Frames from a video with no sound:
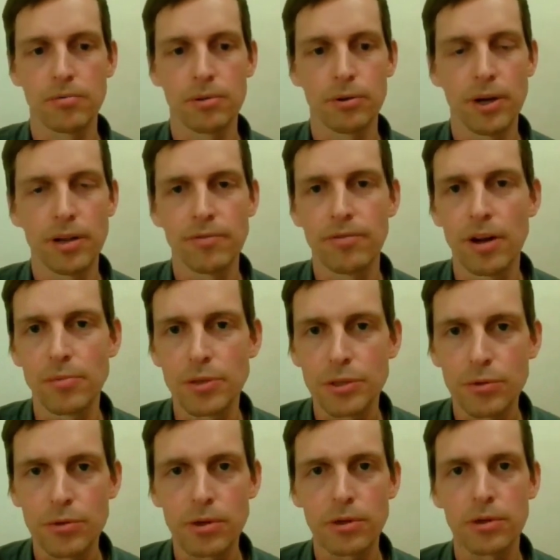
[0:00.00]
creating
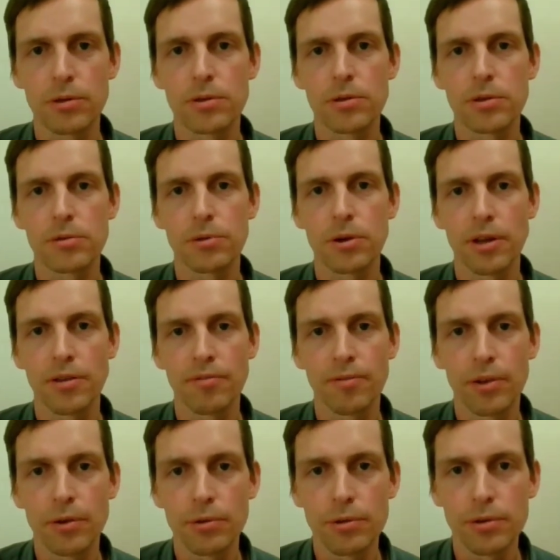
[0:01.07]
pharmaceuticals, creating
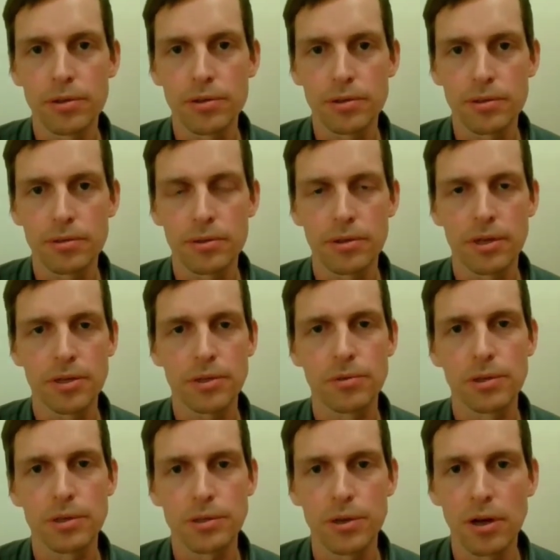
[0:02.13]
fuels,
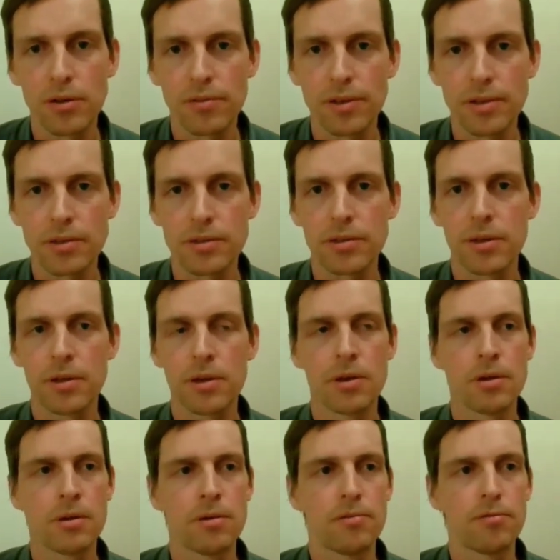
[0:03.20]
industrial solvents,
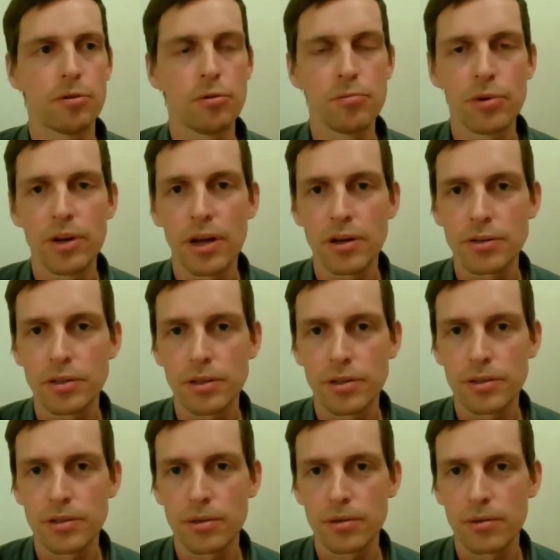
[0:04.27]
food production.
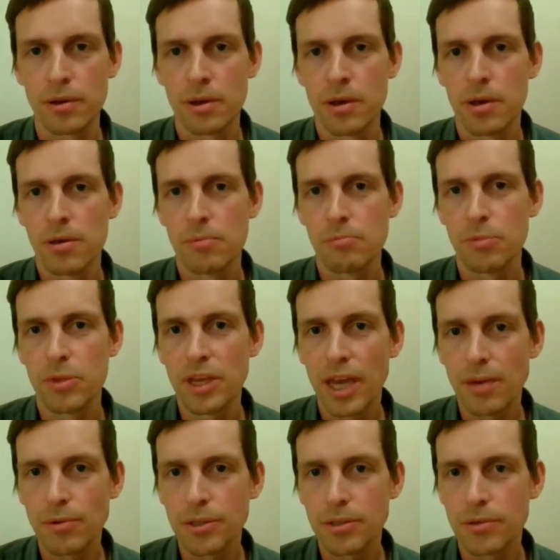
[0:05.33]
So being
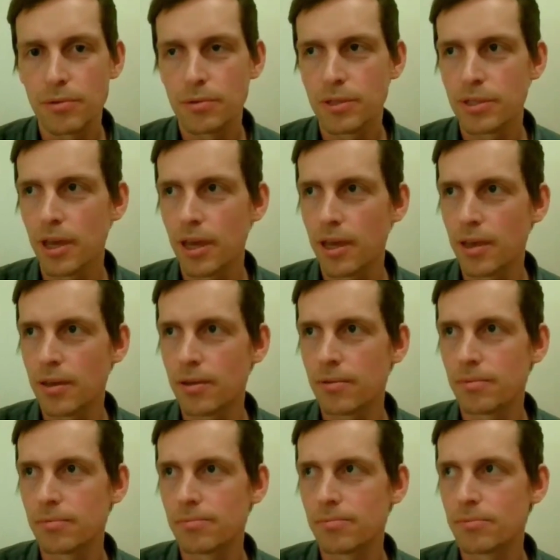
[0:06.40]
able to say
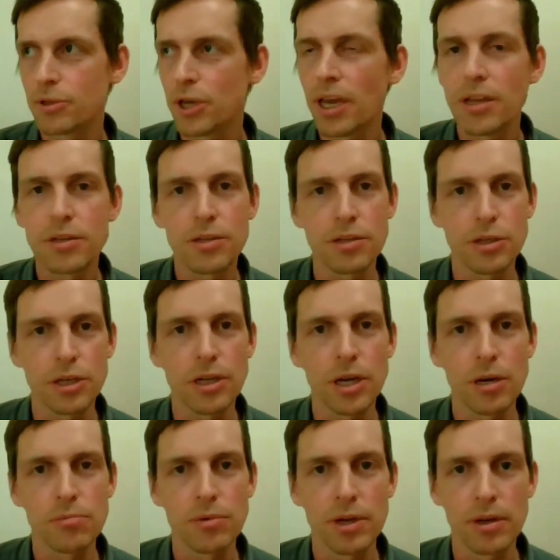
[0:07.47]
change the
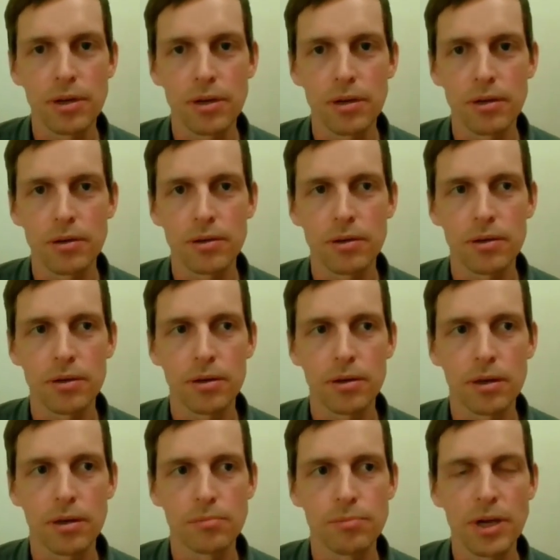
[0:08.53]
genome in a
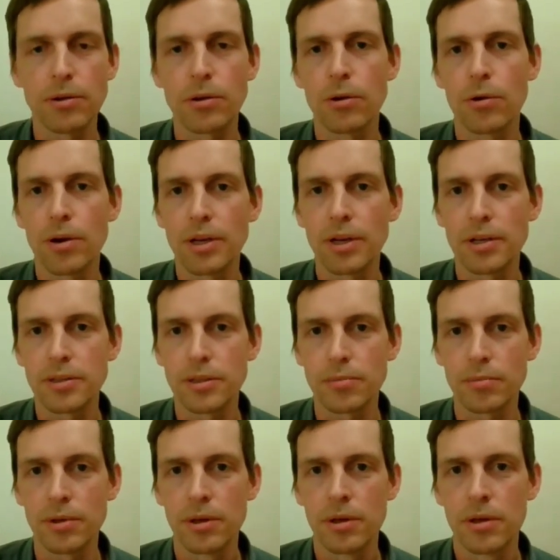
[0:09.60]

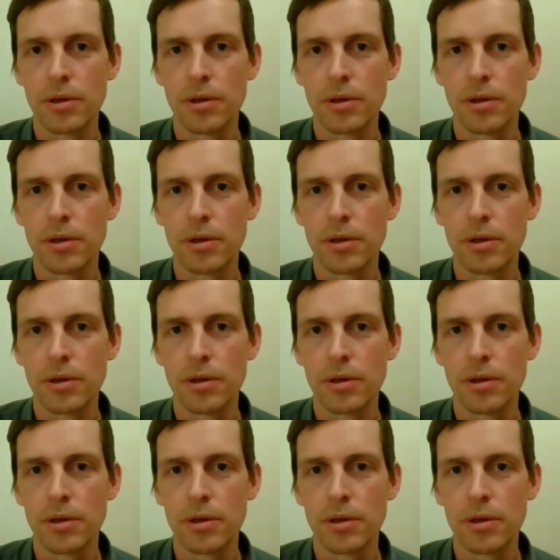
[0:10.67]
microorganism